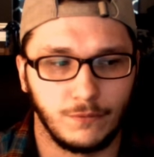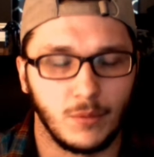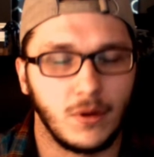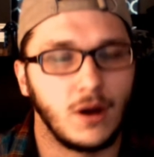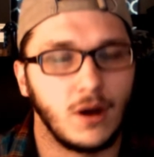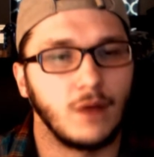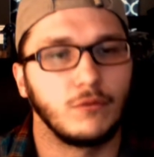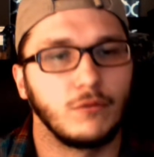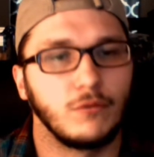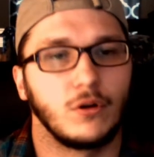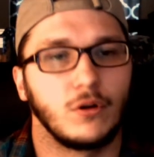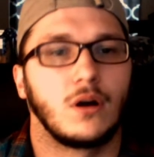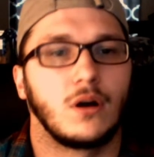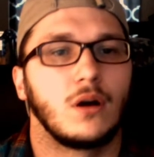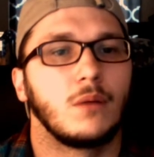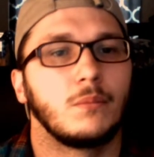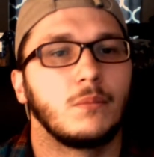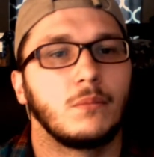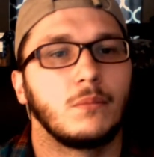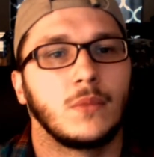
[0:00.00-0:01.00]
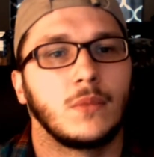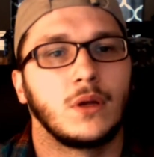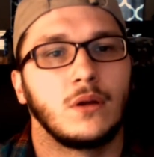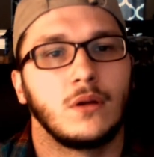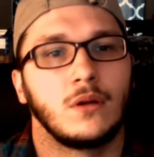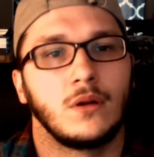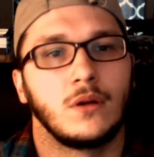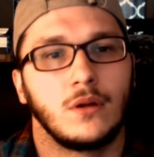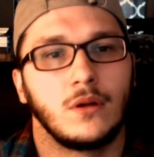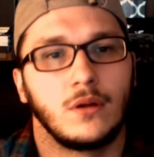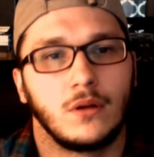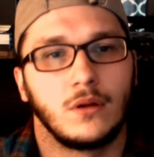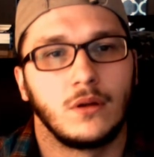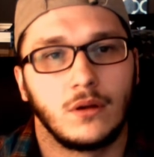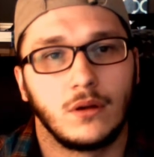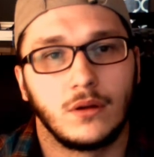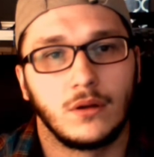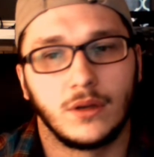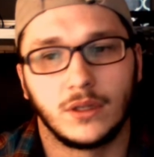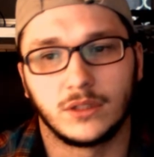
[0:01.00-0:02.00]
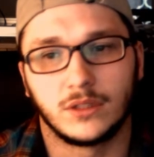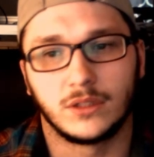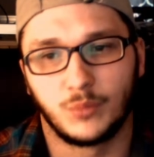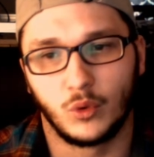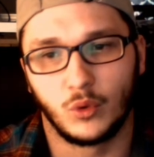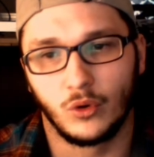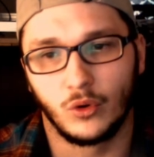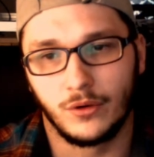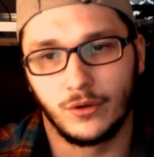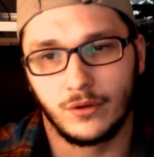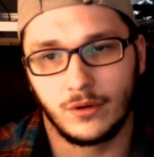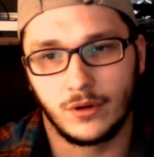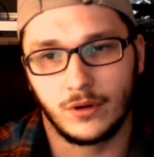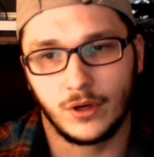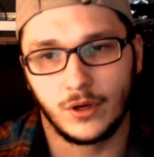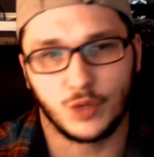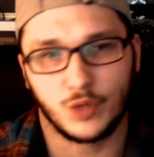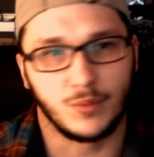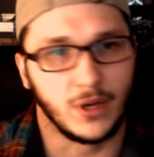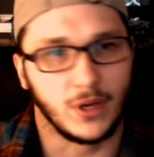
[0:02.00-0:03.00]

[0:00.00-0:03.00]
Avraham is born Ishmael.